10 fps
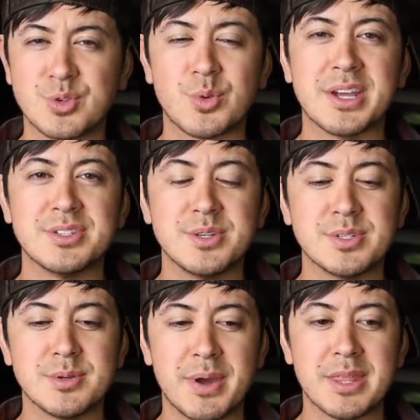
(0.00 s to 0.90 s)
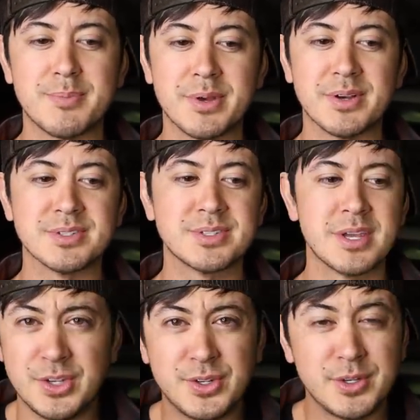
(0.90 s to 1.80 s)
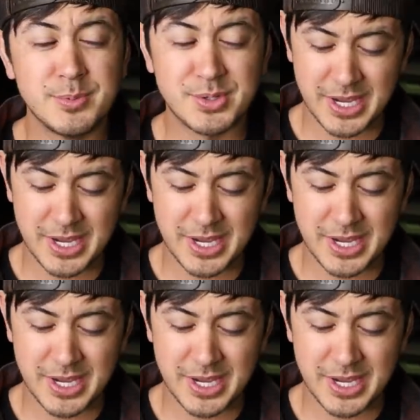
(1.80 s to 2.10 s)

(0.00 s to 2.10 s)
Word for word: It's what I do to pay the bills. The YouTube